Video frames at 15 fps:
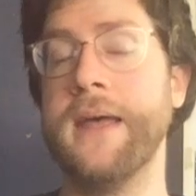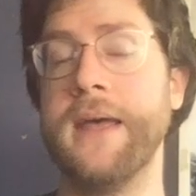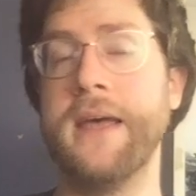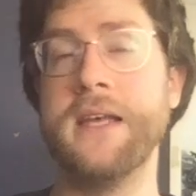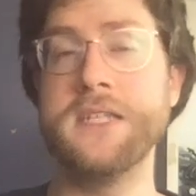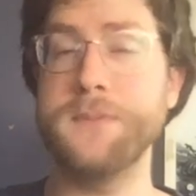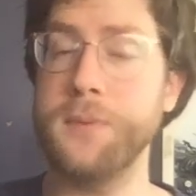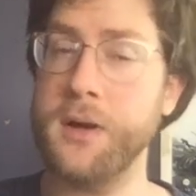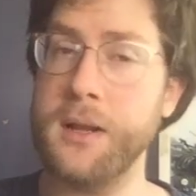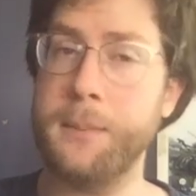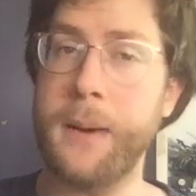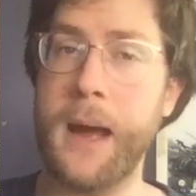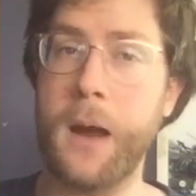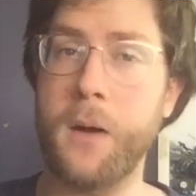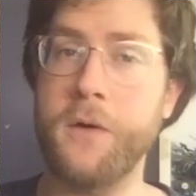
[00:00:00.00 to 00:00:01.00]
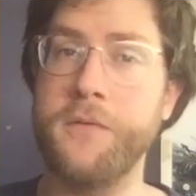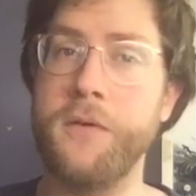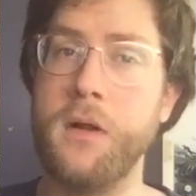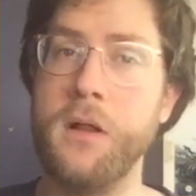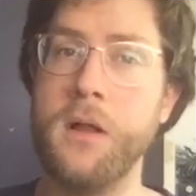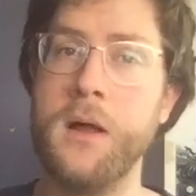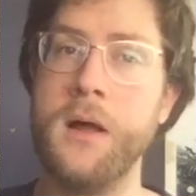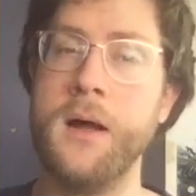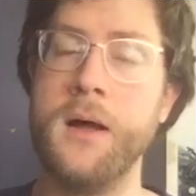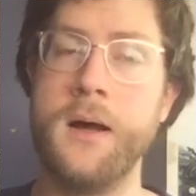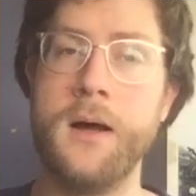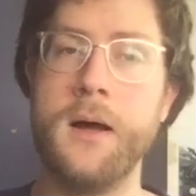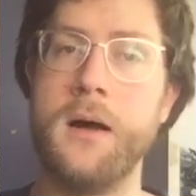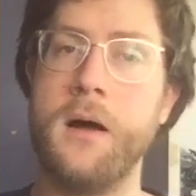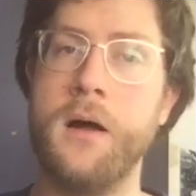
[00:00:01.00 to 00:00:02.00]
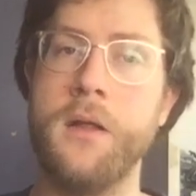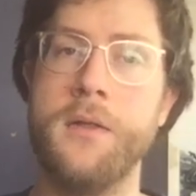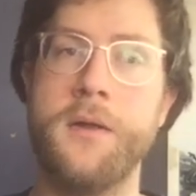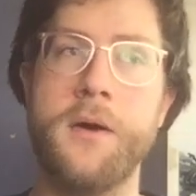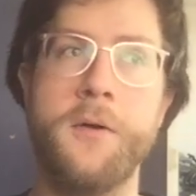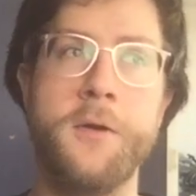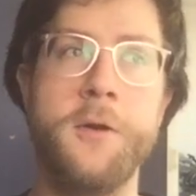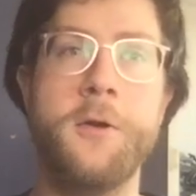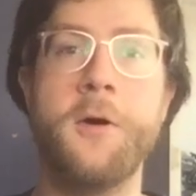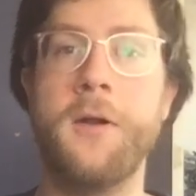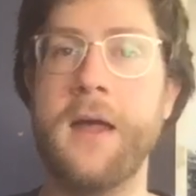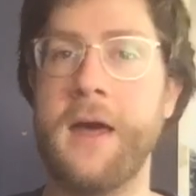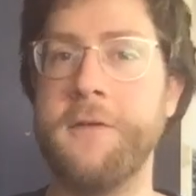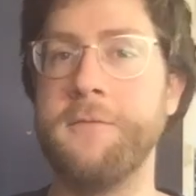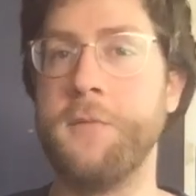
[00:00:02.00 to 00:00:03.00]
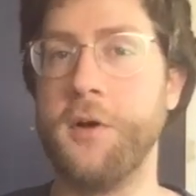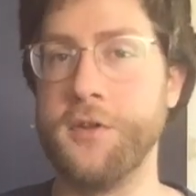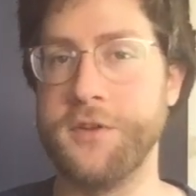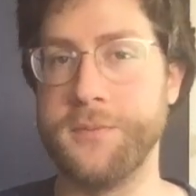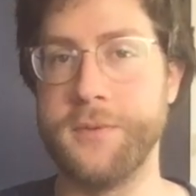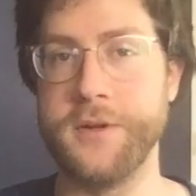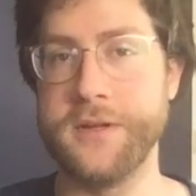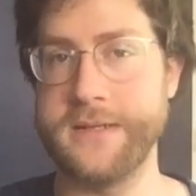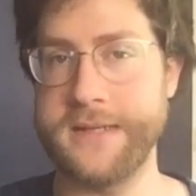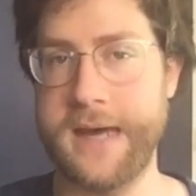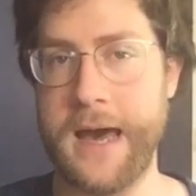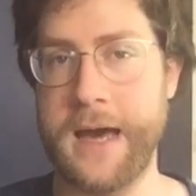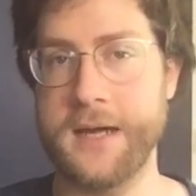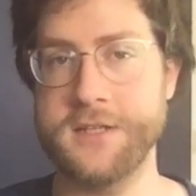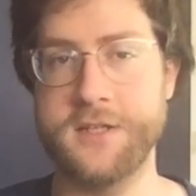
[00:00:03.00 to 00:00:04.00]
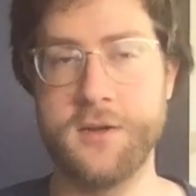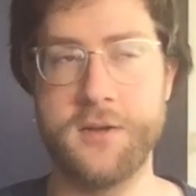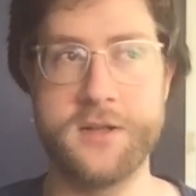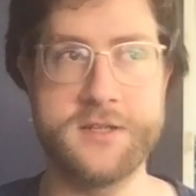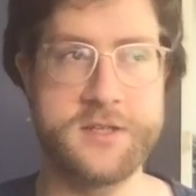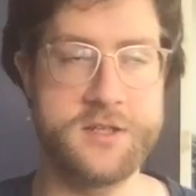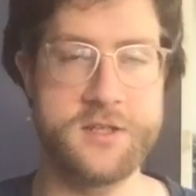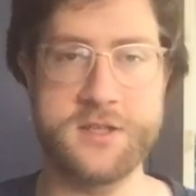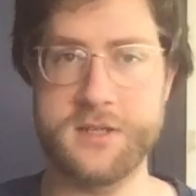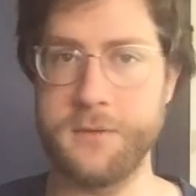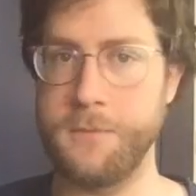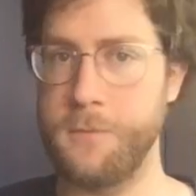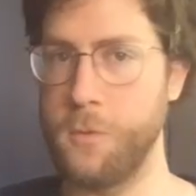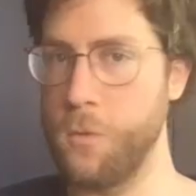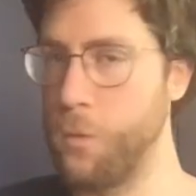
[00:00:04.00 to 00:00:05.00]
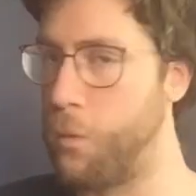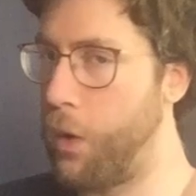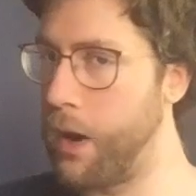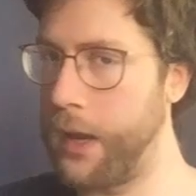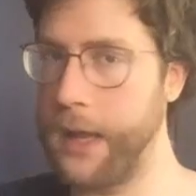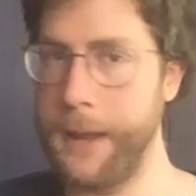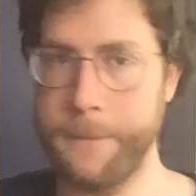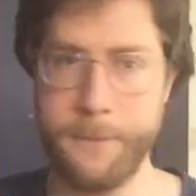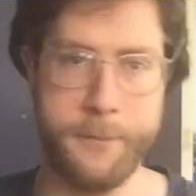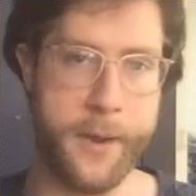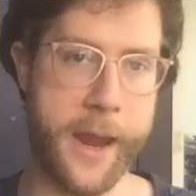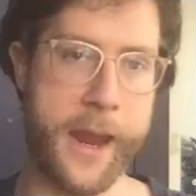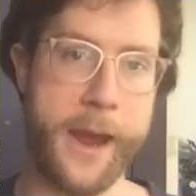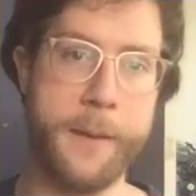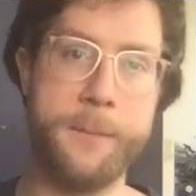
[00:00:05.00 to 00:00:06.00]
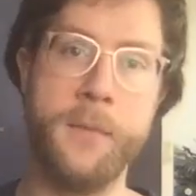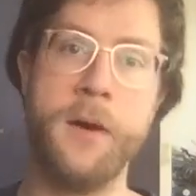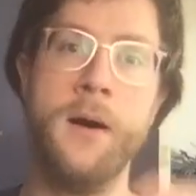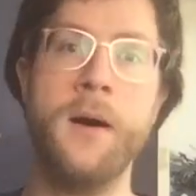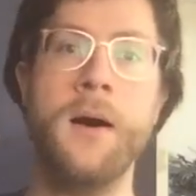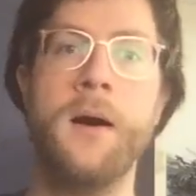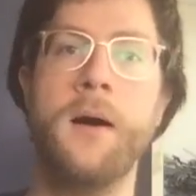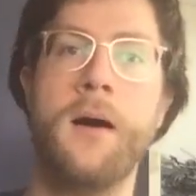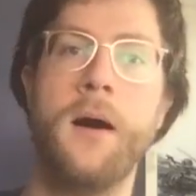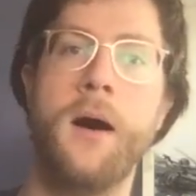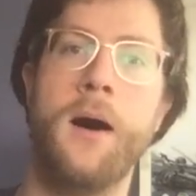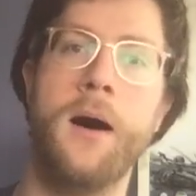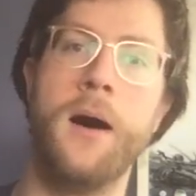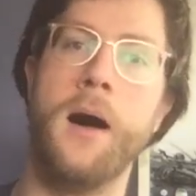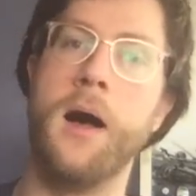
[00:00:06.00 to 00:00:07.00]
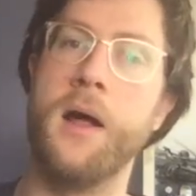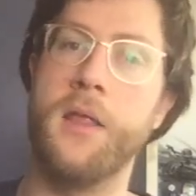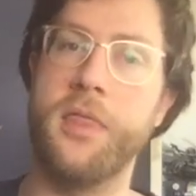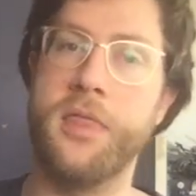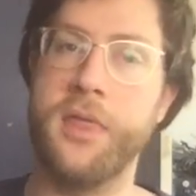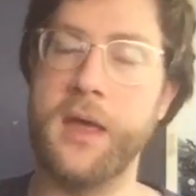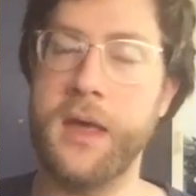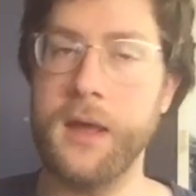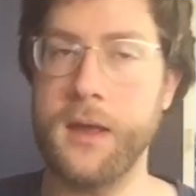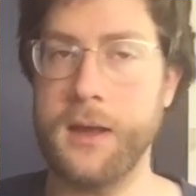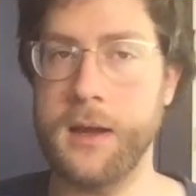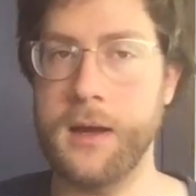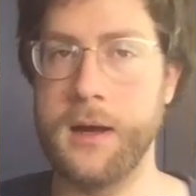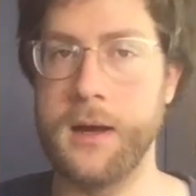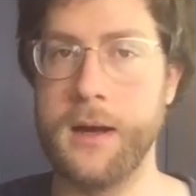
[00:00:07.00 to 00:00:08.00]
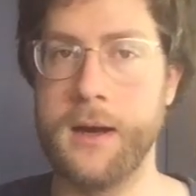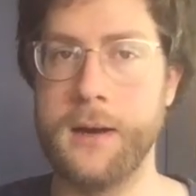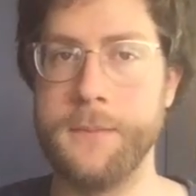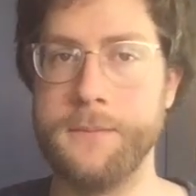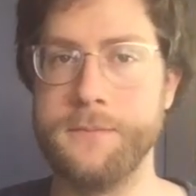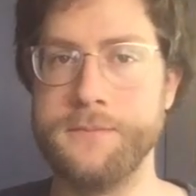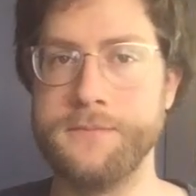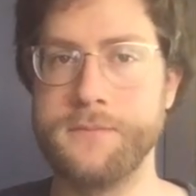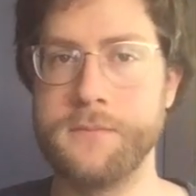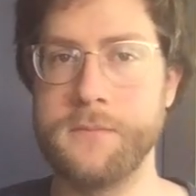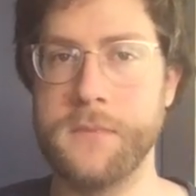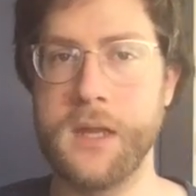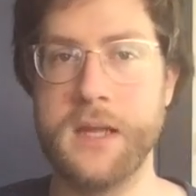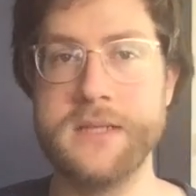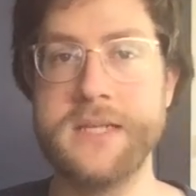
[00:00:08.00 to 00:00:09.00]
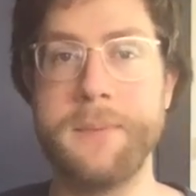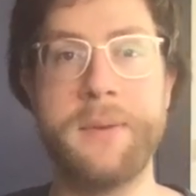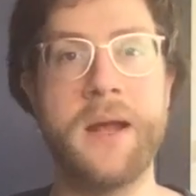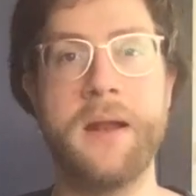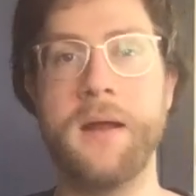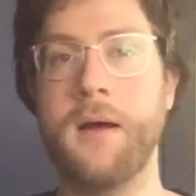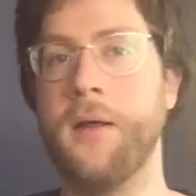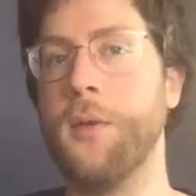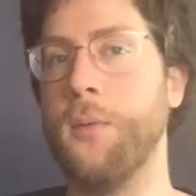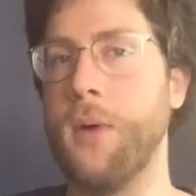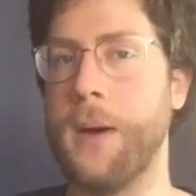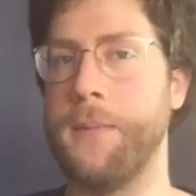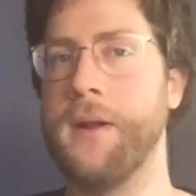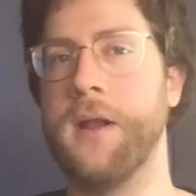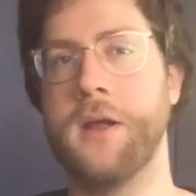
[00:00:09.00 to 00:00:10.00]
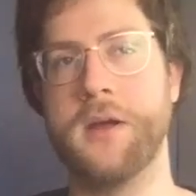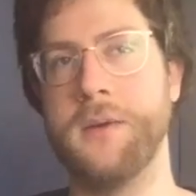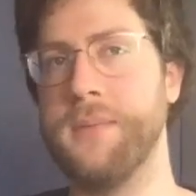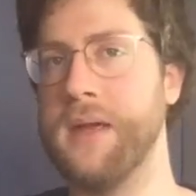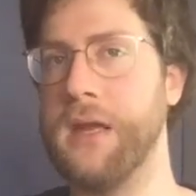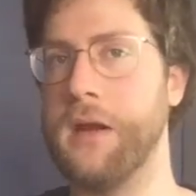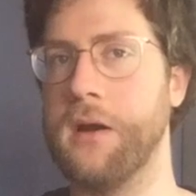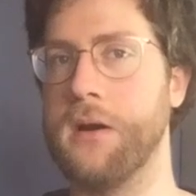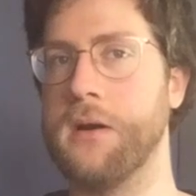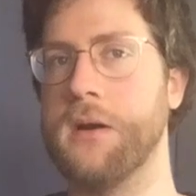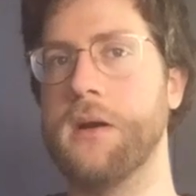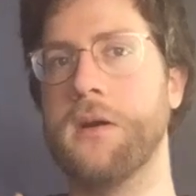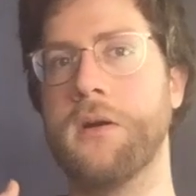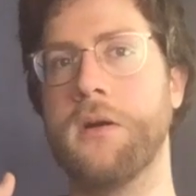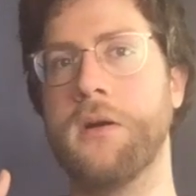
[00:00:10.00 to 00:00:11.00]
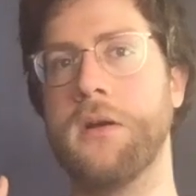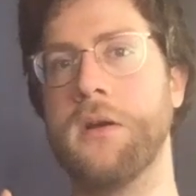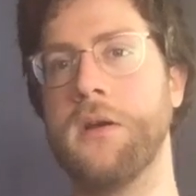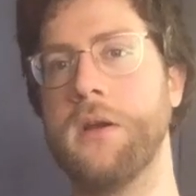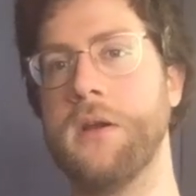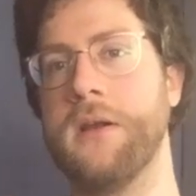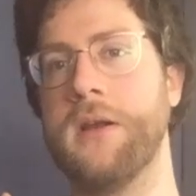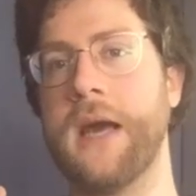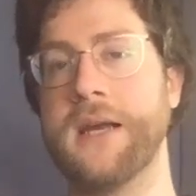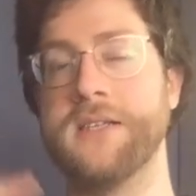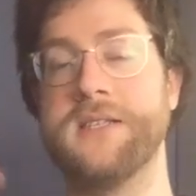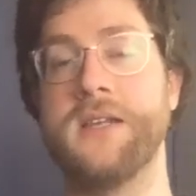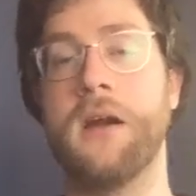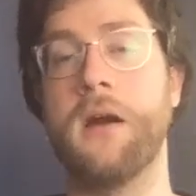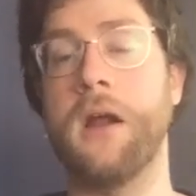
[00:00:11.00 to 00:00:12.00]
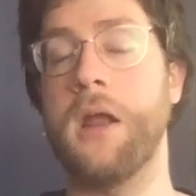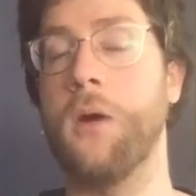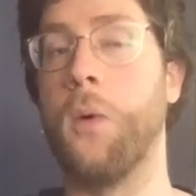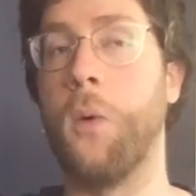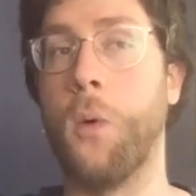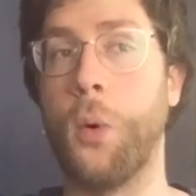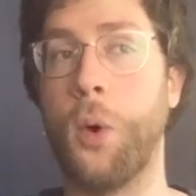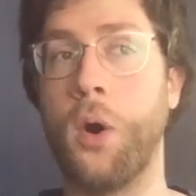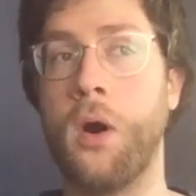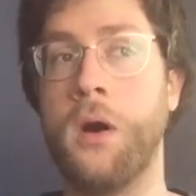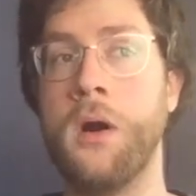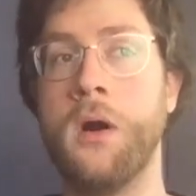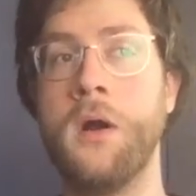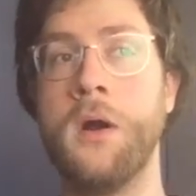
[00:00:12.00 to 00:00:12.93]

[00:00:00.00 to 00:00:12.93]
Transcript: is pretty powerful, although you don't have multiple attacks, so this is just a one-hit bam thing. Depending on the weapon, it could be your dexterity or